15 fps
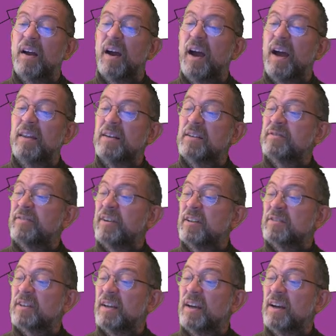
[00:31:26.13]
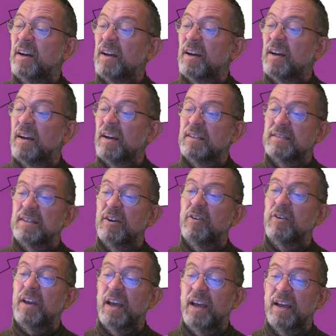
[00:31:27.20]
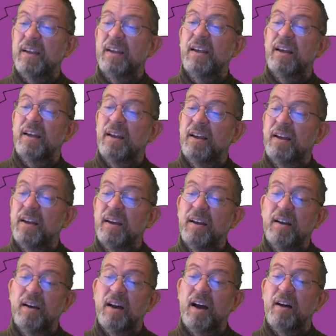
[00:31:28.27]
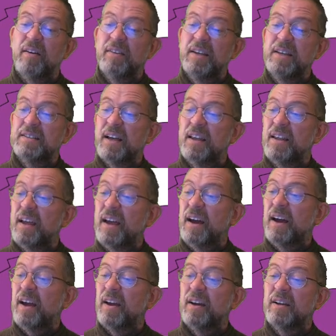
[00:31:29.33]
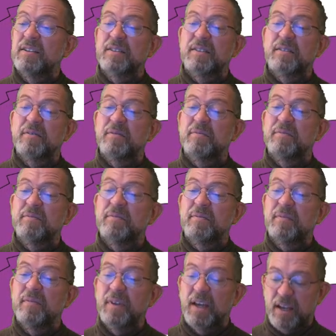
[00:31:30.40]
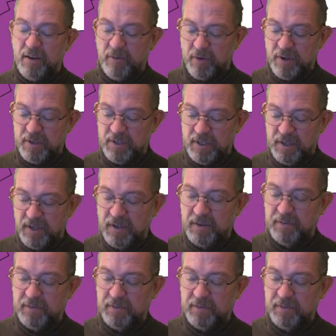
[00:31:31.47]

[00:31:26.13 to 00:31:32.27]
and this filter here and say okay these are the areas that I wanted